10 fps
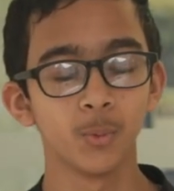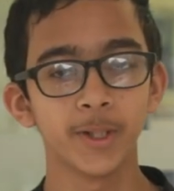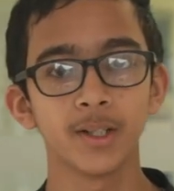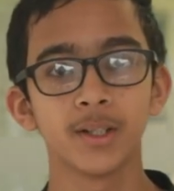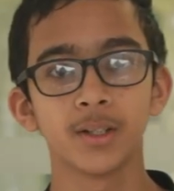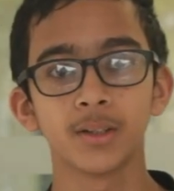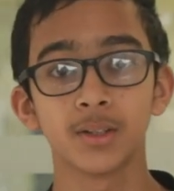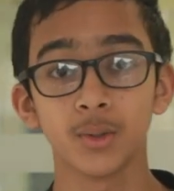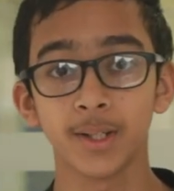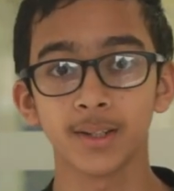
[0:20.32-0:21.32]
we are
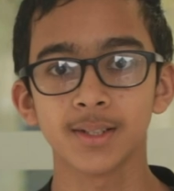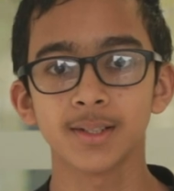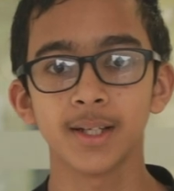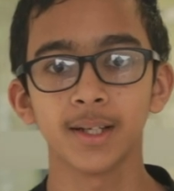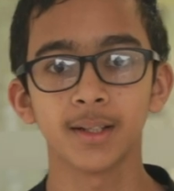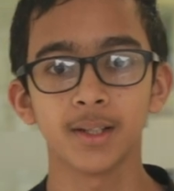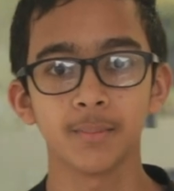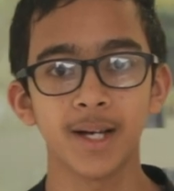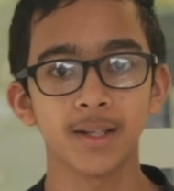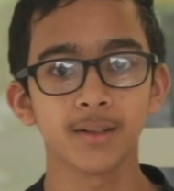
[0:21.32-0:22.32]
doing this thing
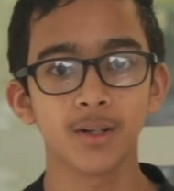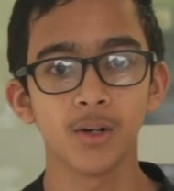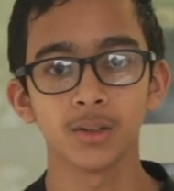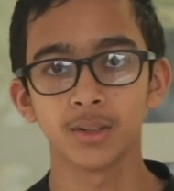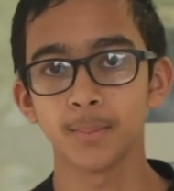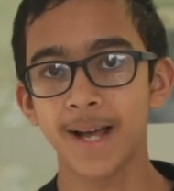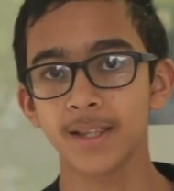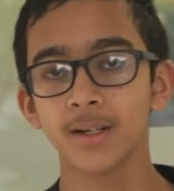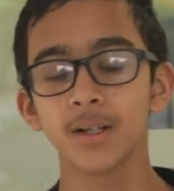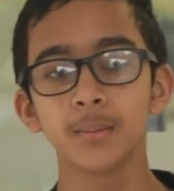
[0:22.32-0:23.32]
called the
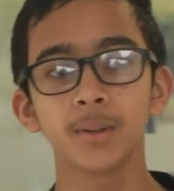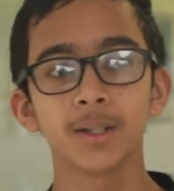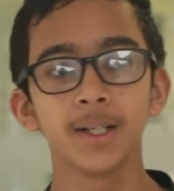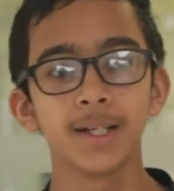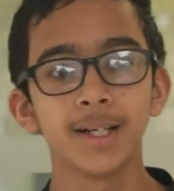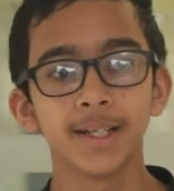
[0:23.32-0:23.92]
Math Hub.